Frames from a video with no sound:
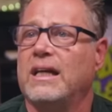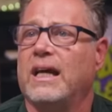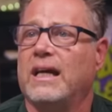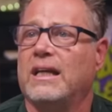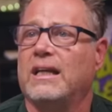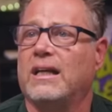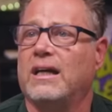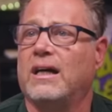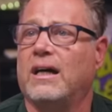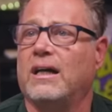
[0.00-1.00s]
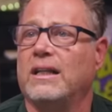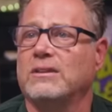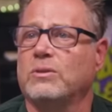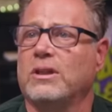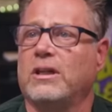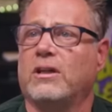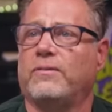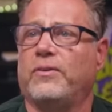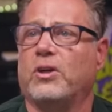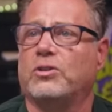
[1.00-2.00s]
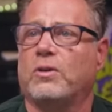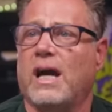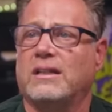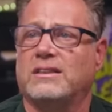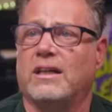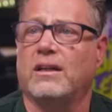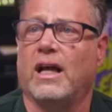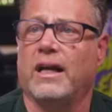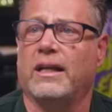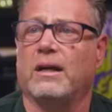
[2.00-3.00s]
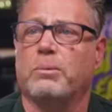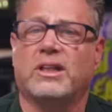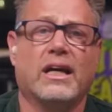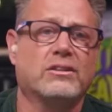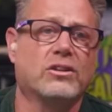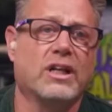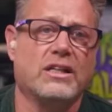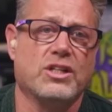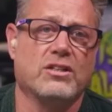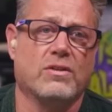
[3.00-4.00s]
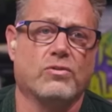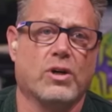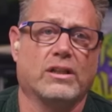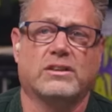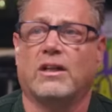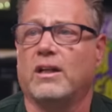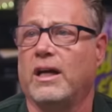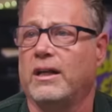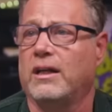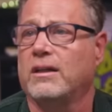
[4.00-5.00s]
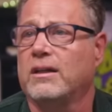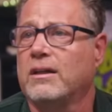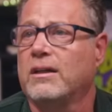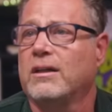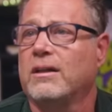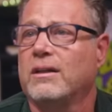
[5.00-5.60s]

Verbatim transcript: And uh, that's really good for your tract cell lining. It protects your digestive tract cell lining. Mm.